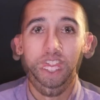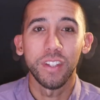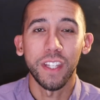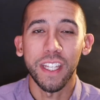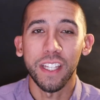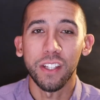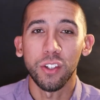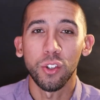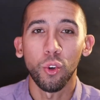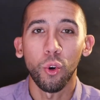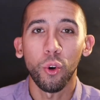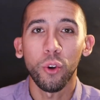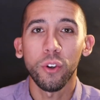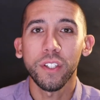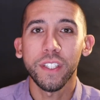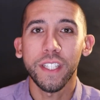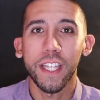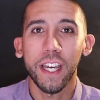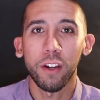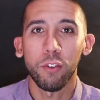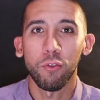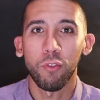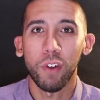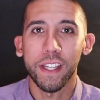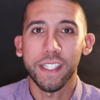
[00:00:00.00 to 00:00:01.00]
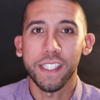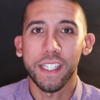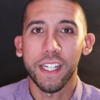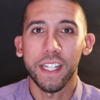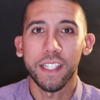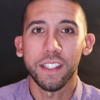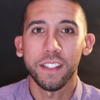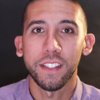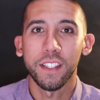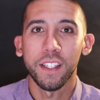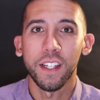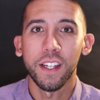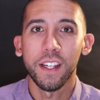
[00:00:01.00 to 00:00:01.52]
The Doylestown
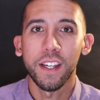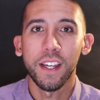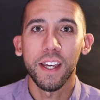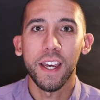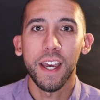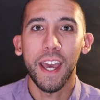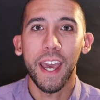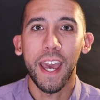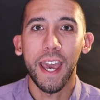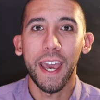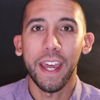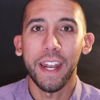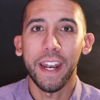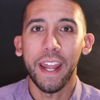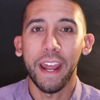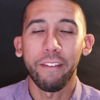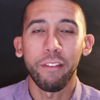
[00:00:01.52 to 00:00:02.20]
residents and